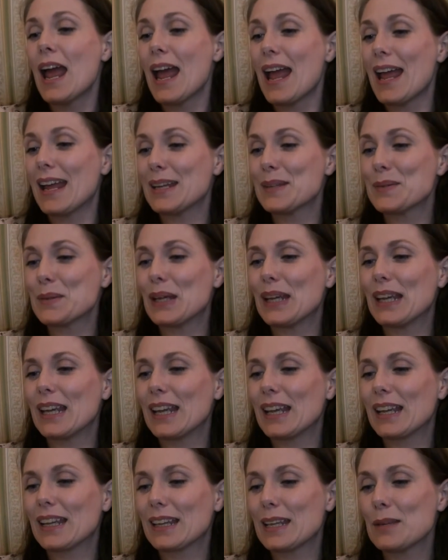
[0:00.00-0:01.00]
Anyway,
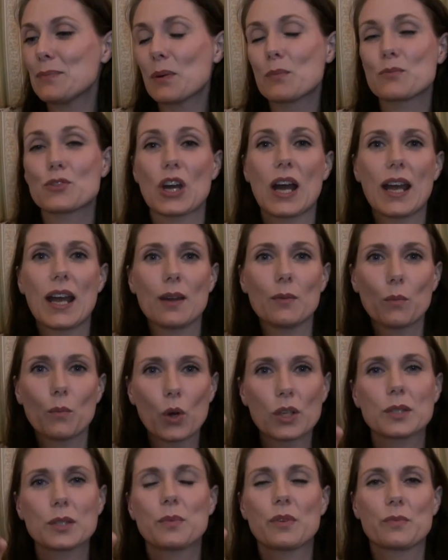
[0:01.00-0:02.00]
keep them dry.
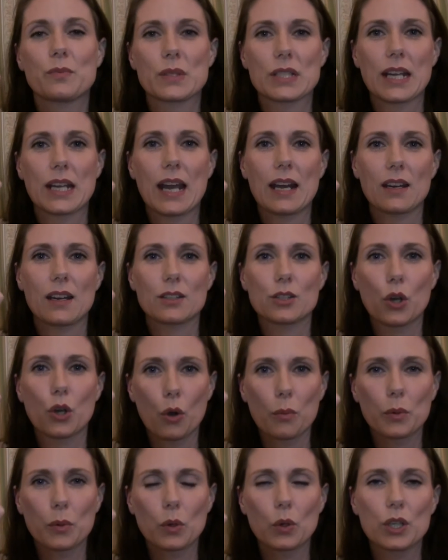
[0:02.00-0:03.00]
Waterproof mascara,
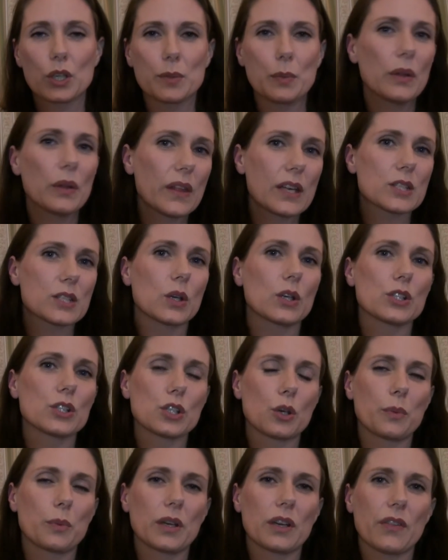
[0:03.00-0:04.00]
top coat. You put this on the
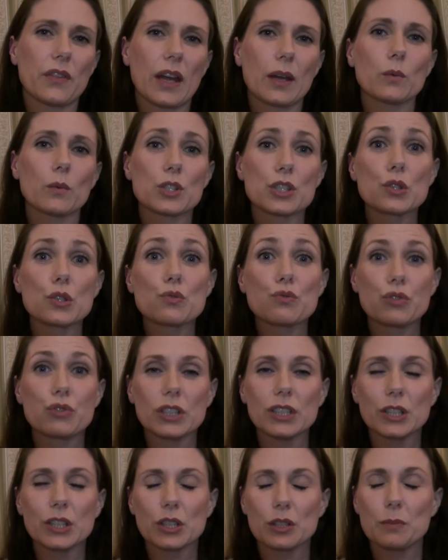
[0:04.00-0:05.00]
top of your thing, which is
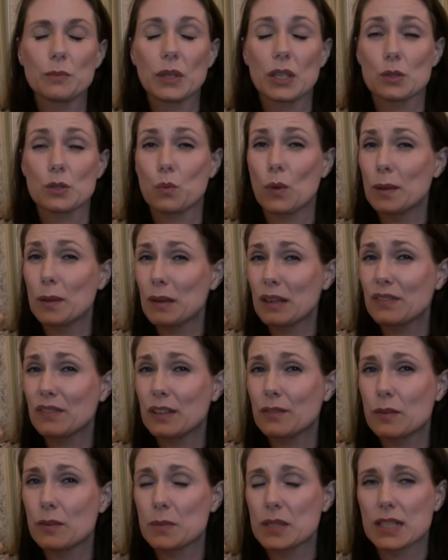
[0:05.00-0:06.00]
really good because one of my
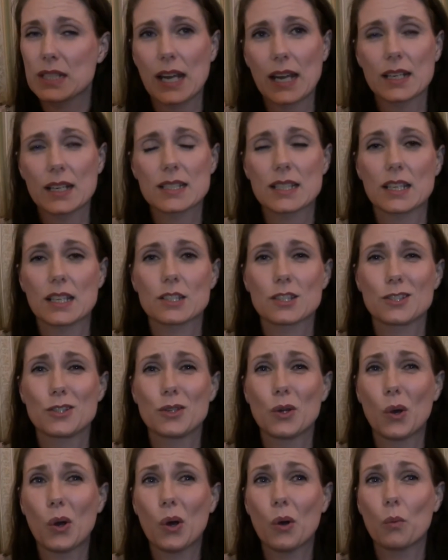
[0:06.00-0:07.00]
favourite mascaras is
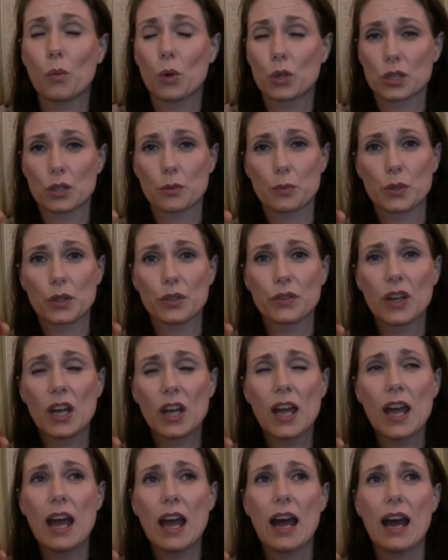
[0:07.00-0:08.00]
not waterproof.
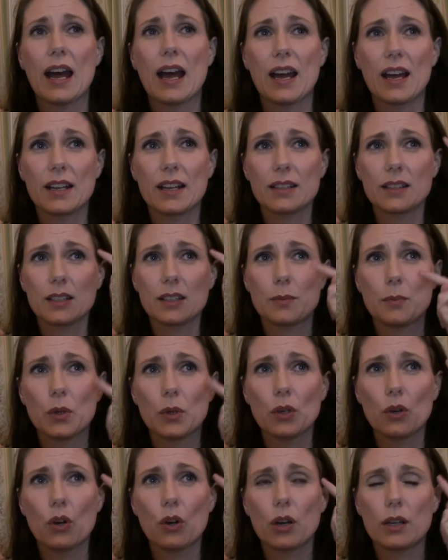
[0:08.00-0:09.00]
And you put
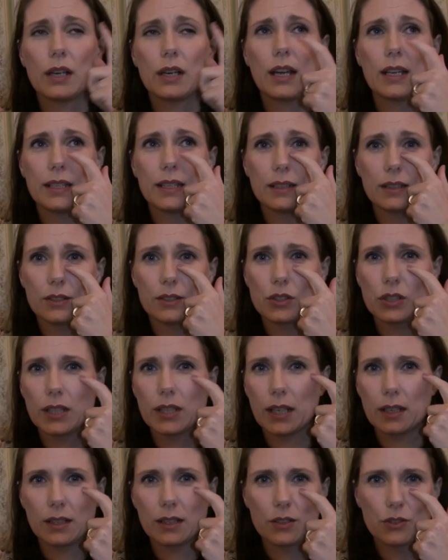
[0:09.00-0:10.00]
it on and you literally
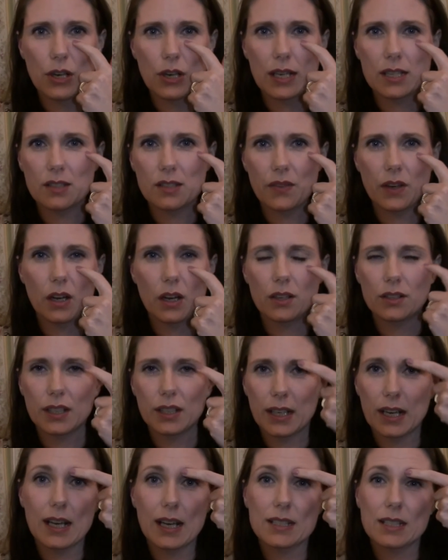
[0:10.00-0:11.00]
get like transfer under
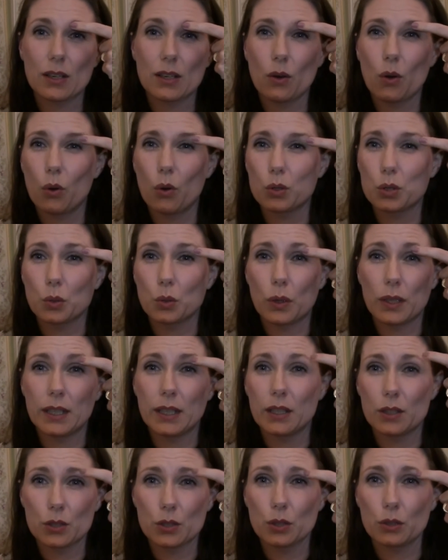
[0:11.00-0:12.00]
your eyes and also on
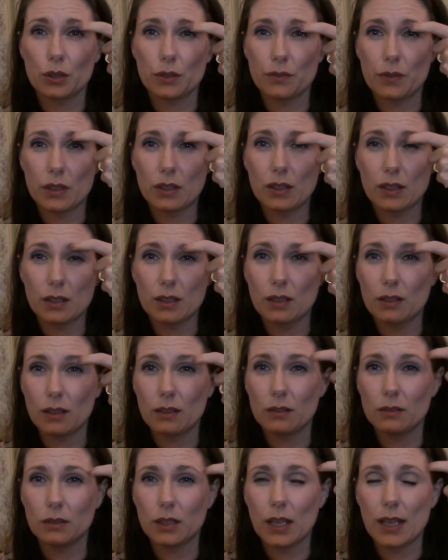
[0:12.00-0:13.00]
here. So you've got like the
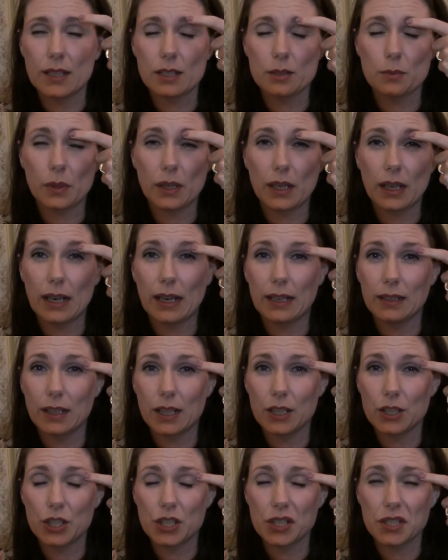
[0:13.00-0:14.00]
little lines where your
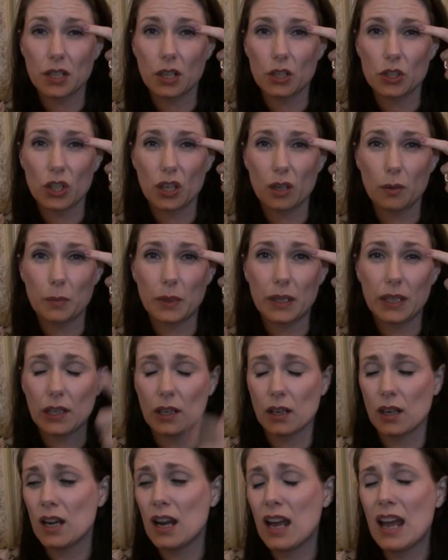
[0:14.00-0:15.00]
eyelashes touch up here.